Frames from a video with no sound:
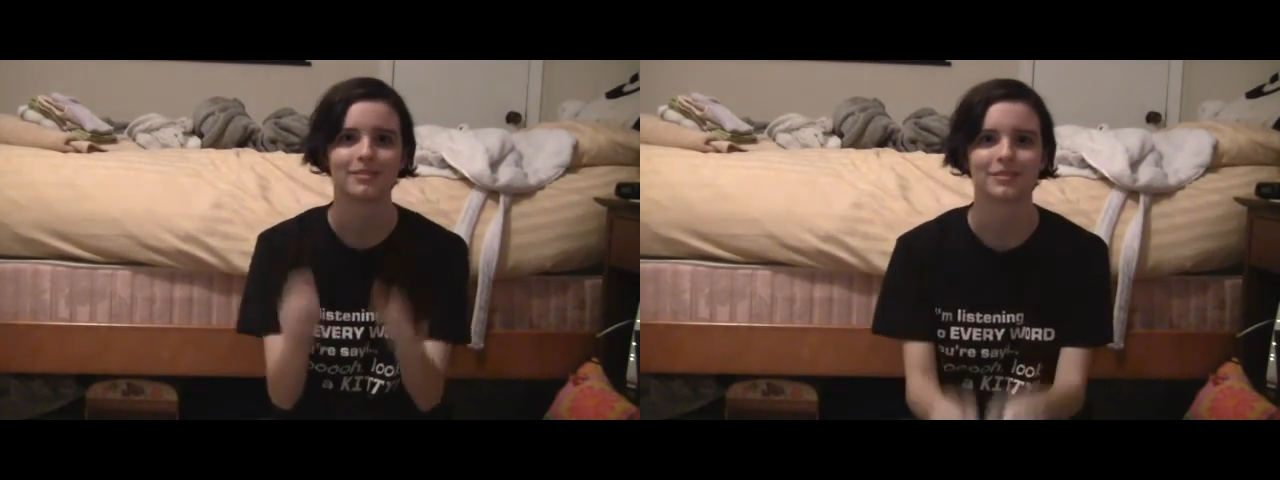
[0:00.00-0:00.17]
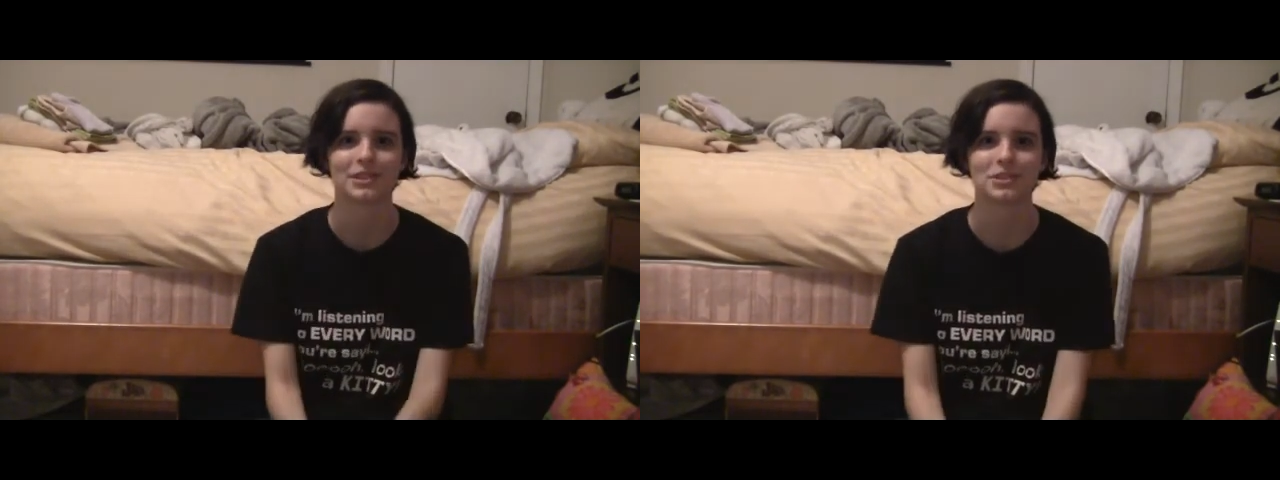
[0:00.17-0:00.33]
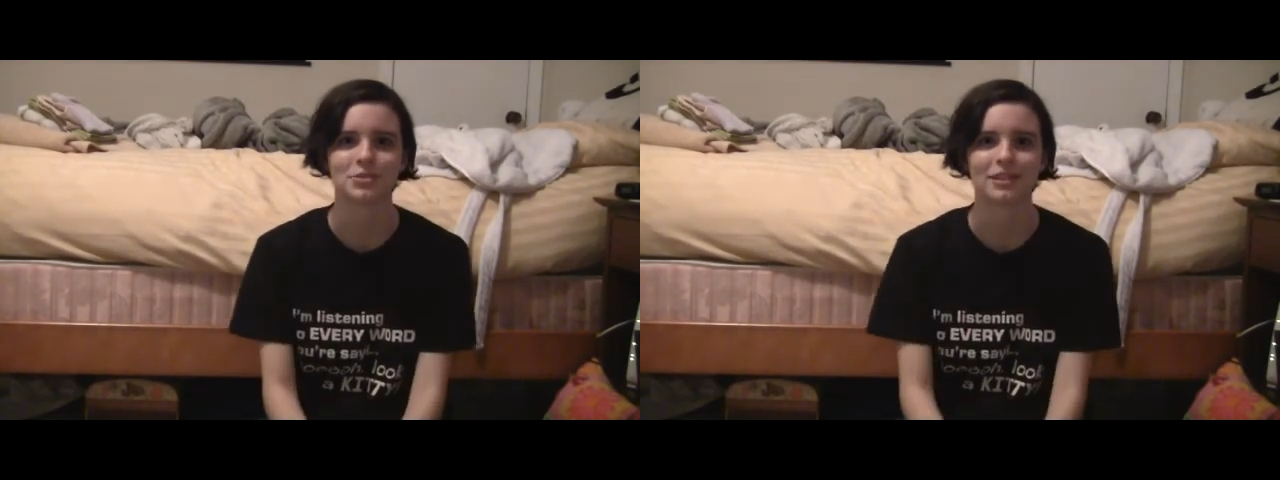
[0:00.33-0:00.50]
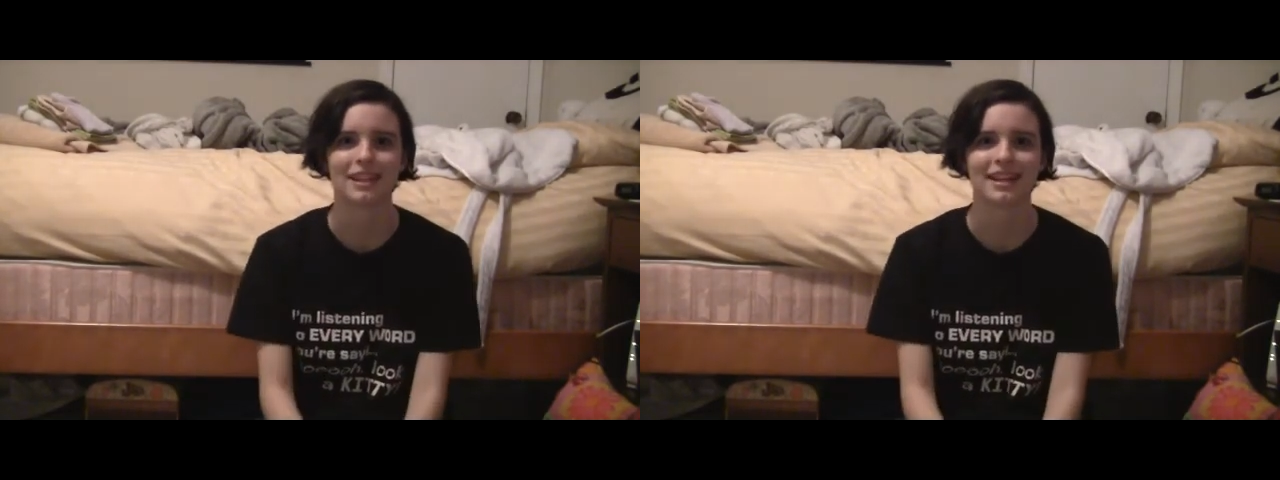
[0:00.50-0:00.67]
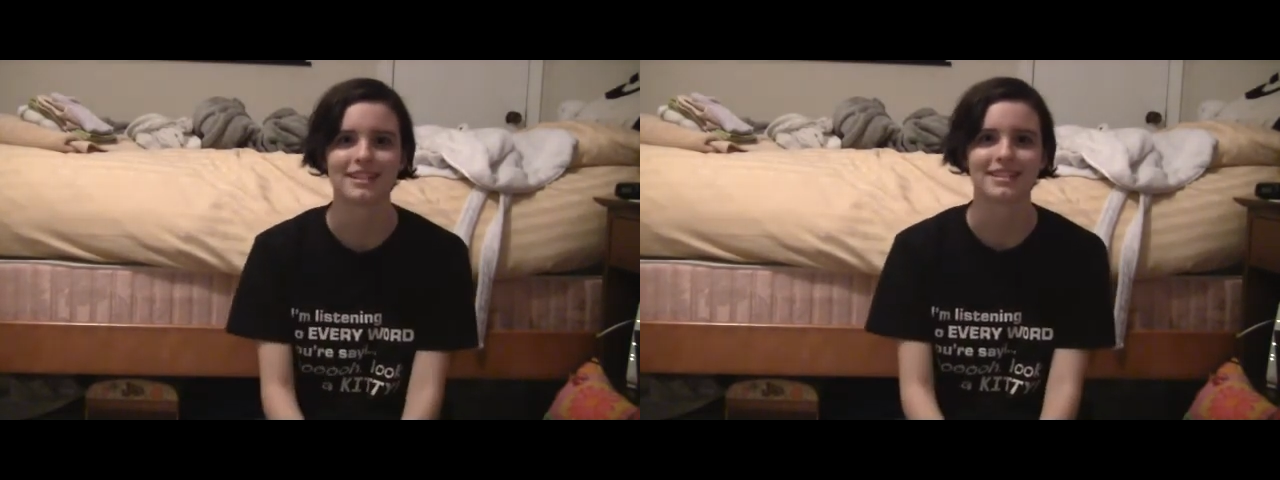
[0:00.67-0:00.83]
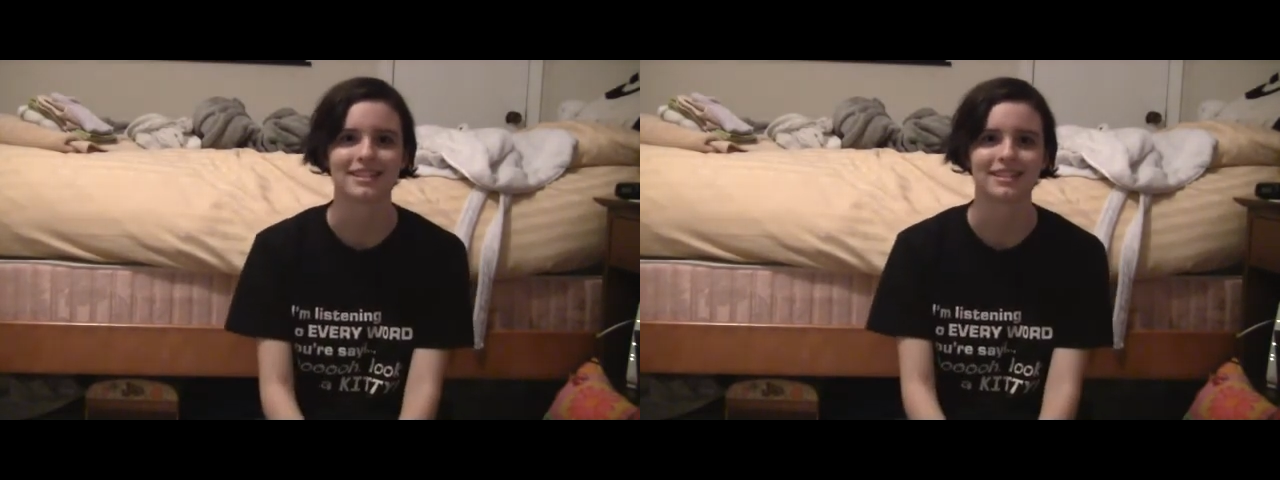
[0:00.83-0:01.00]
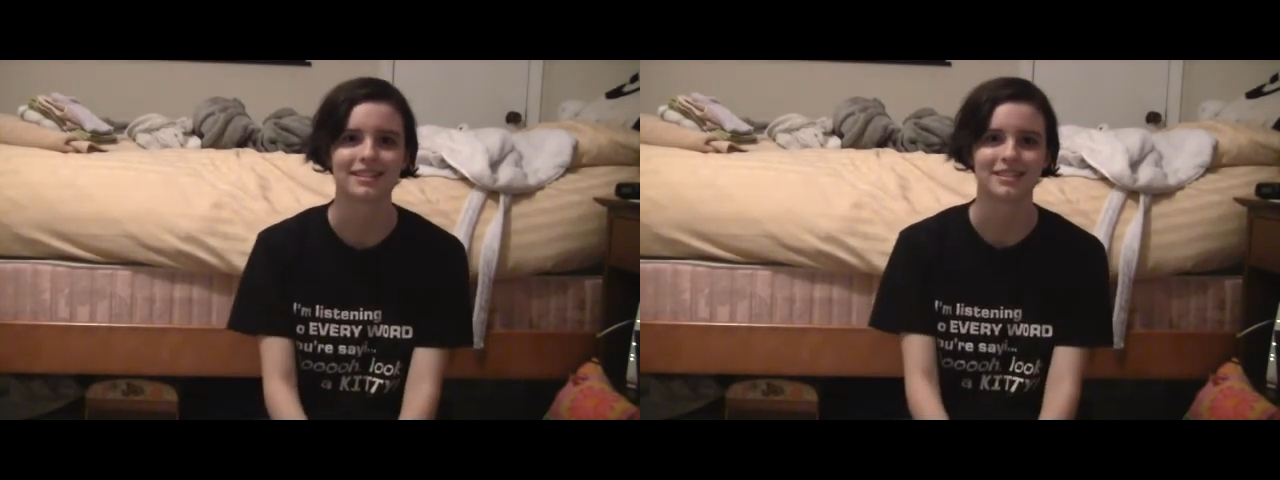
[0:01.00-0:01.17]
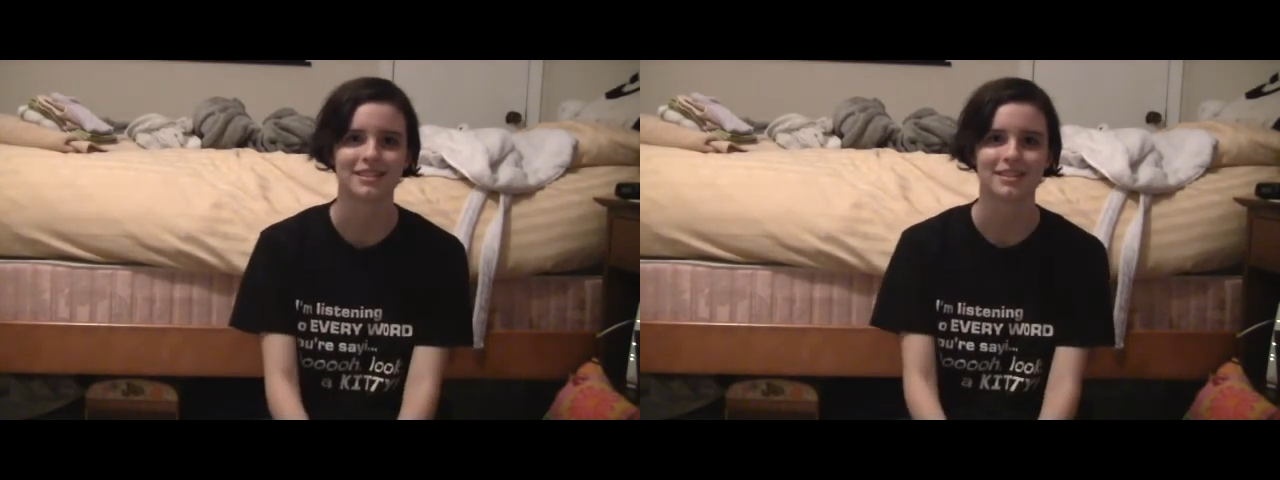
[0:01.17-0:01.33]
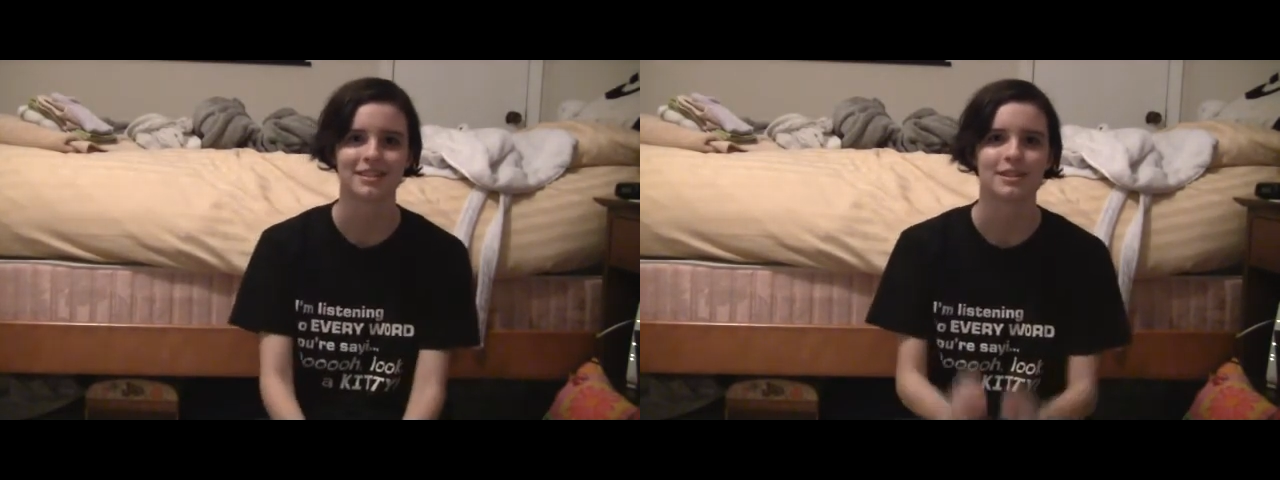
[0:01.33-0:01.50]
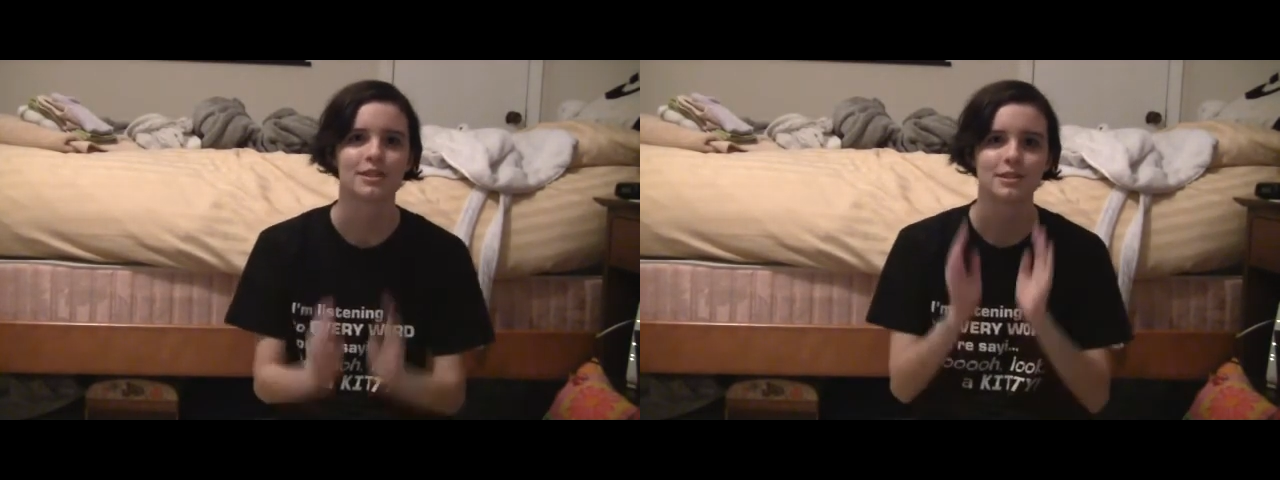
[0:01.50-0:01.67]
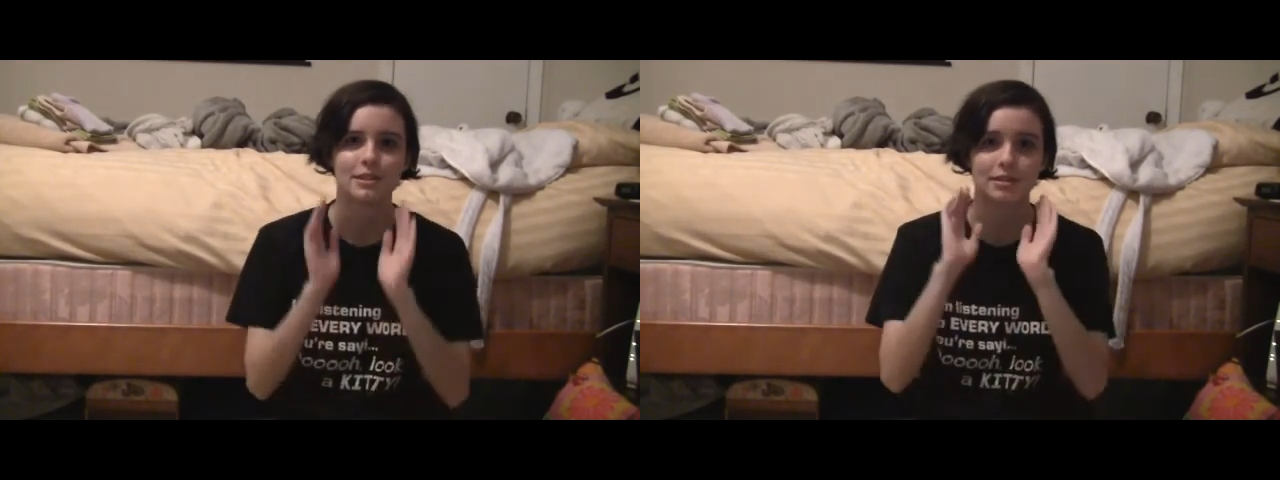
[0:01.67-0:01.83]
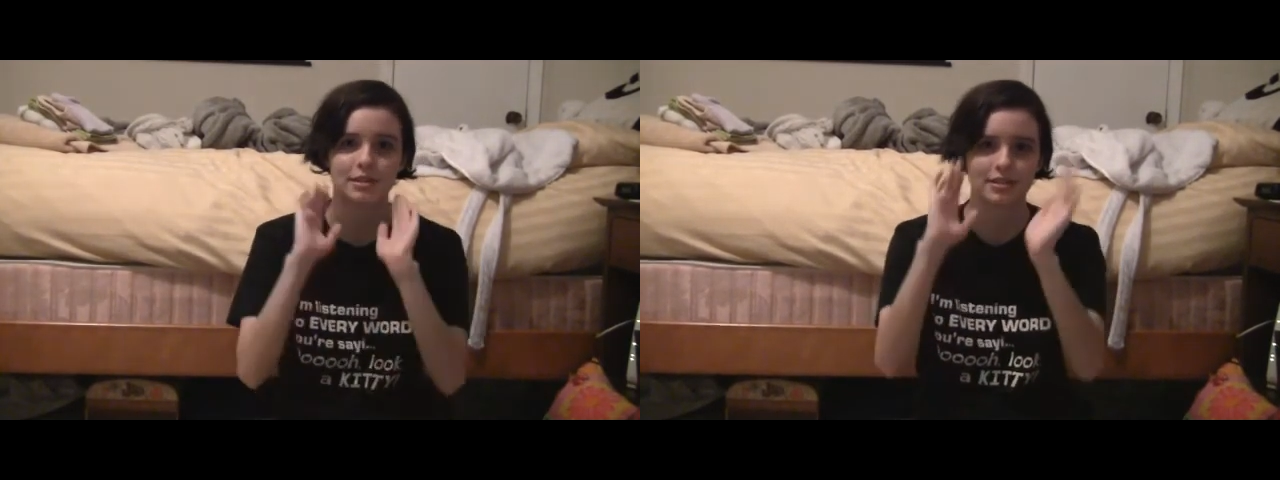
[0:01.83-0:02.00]
Visualizing.
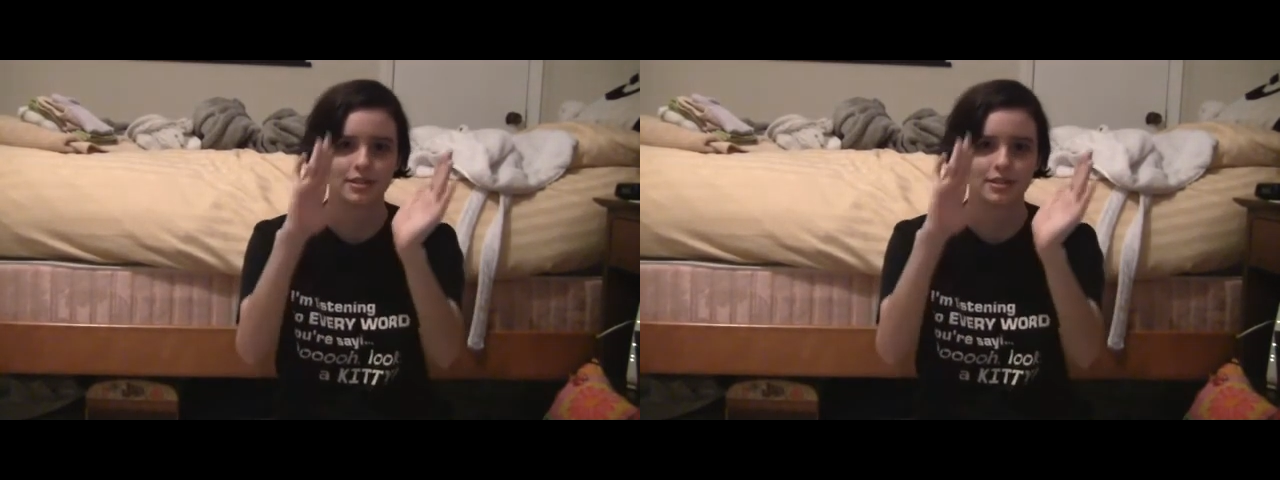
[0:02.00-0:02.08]
This